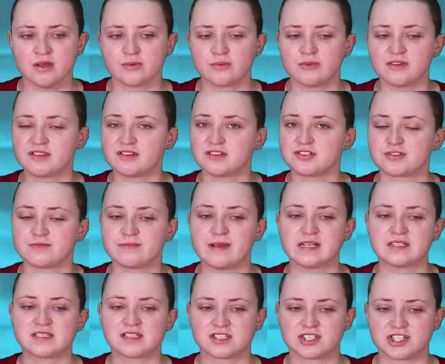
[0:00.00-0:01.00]
With a
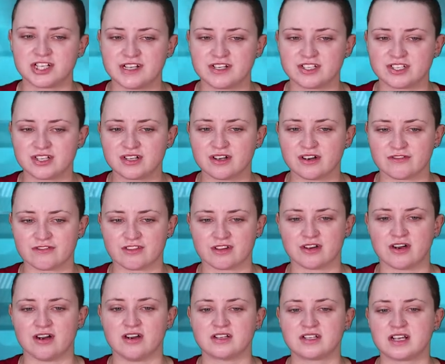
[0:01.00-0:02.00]
dramatic changing of the
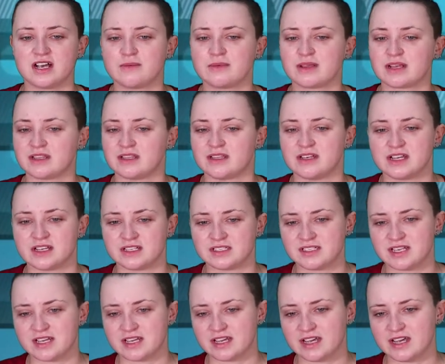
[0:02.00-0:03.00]
guard coming in the
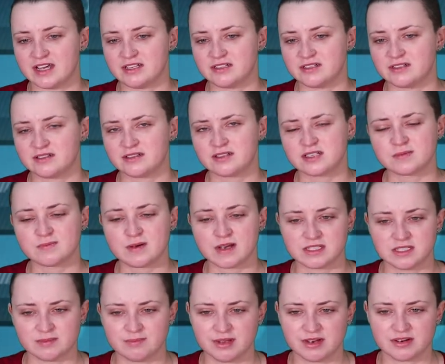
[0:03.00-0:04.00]
next decade,
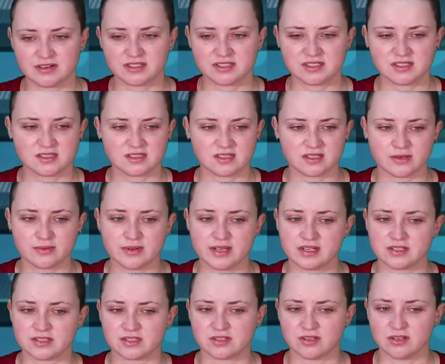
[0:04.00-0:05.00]
despite appearances, the
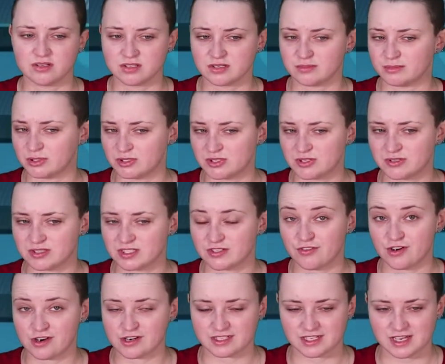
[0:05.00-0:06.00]
Queen is not immortal as
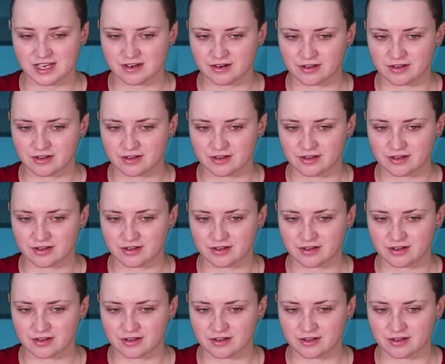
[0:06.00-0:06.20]
far as I